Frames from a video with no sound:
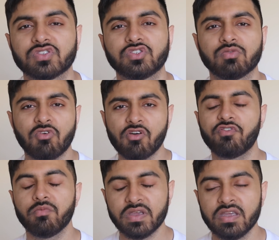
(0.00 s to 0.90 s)
So Tomori,
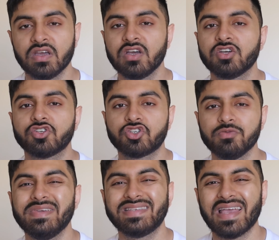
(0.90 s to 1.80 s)
for me,
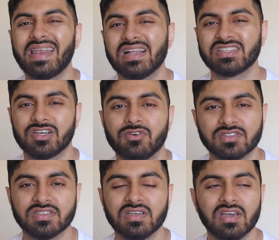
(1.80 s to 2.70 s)
should be staying at
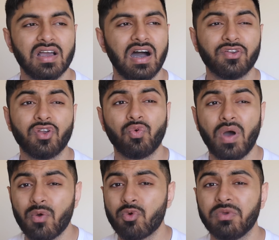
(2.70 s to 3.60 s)
Chelsea. I don't know
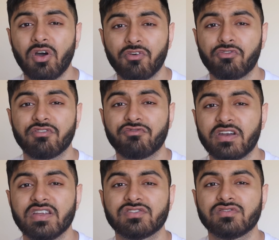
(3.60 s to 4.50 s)
why we'll be offering
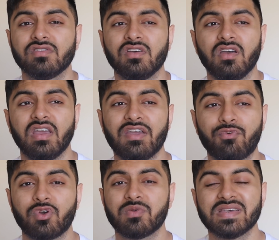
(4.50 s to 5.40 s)
Rennes,
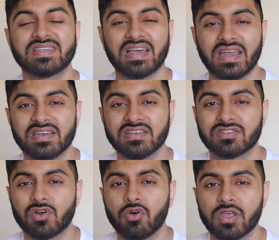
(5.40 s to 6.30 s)
if we're going to be signing
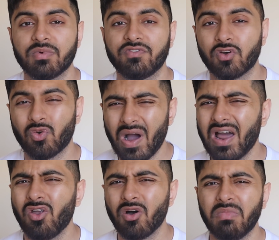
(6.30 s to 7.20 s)
this goalkeeper, for
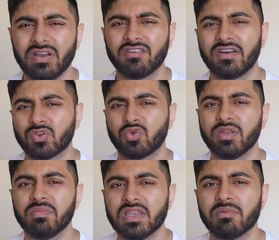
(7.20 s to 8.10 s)
quite a lot of money, around
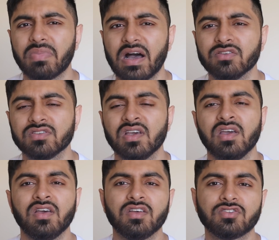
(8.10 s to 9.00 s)
£20 million.
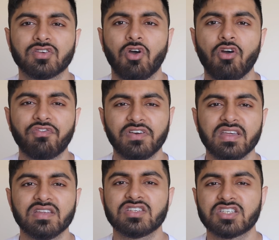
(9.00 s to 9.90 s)
So
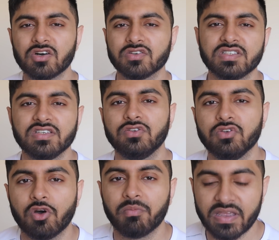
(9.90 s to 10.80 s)
hopefully Chelsea
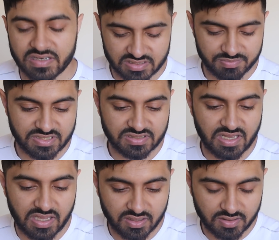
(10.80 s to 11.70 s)
do not make this
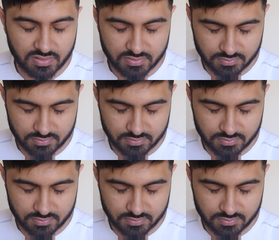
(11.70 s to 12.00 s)
mistake.